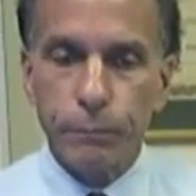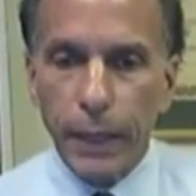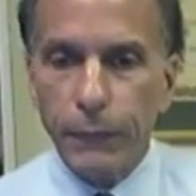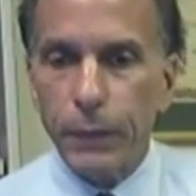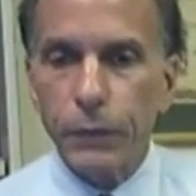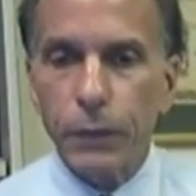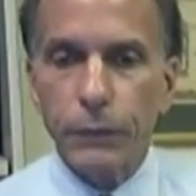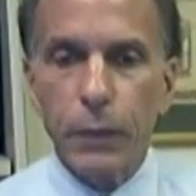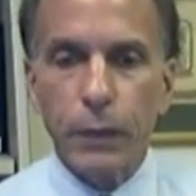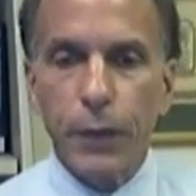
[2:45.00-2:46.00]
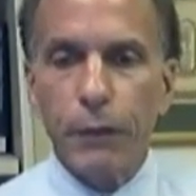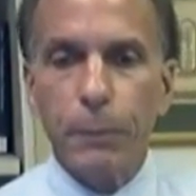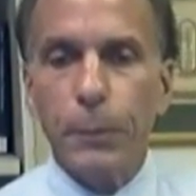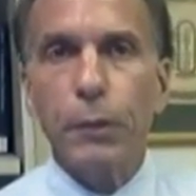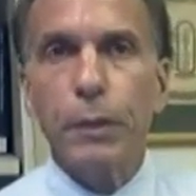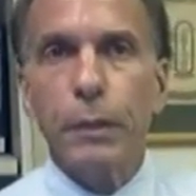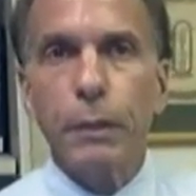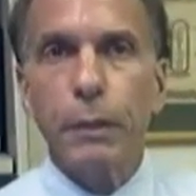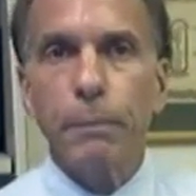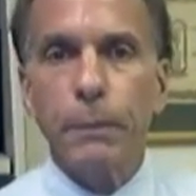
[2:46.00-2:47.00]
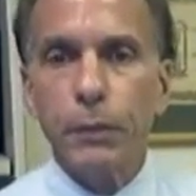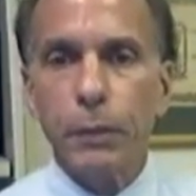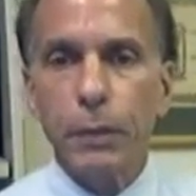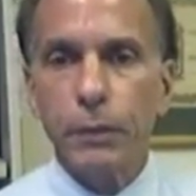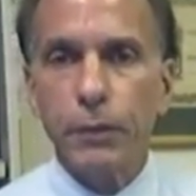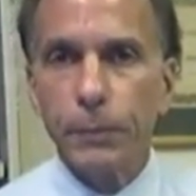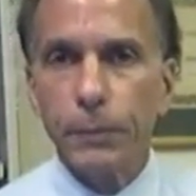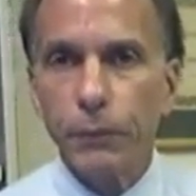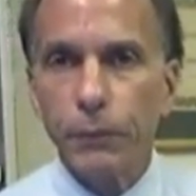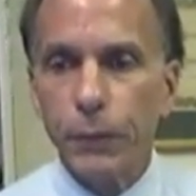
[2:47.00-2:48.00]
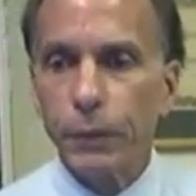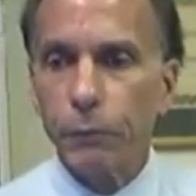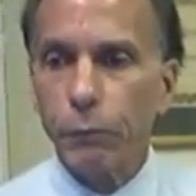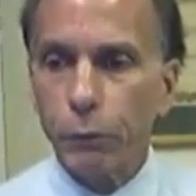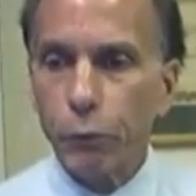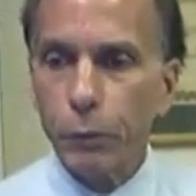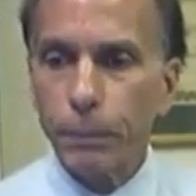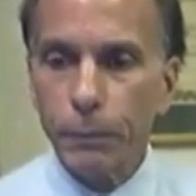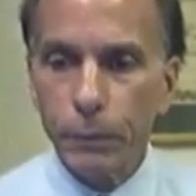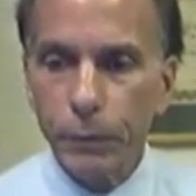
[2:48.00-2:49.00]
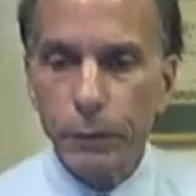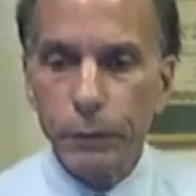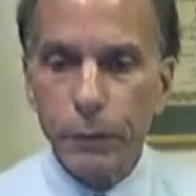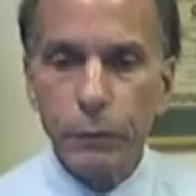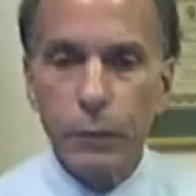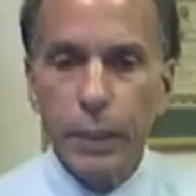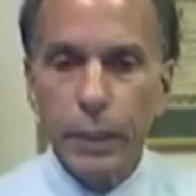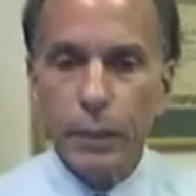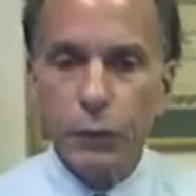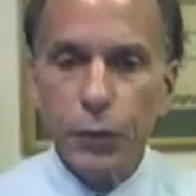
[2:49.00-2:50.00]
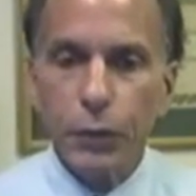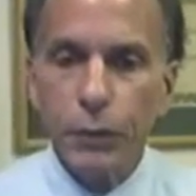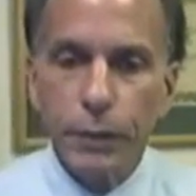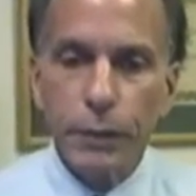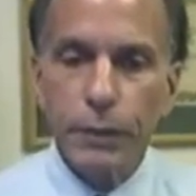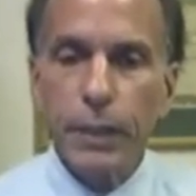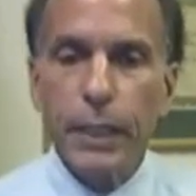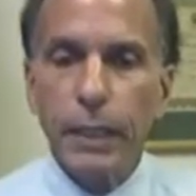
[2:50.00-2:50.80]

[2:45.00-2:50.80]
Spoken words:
Evidence of the therapeutic misconception via recruitment materials is shown in this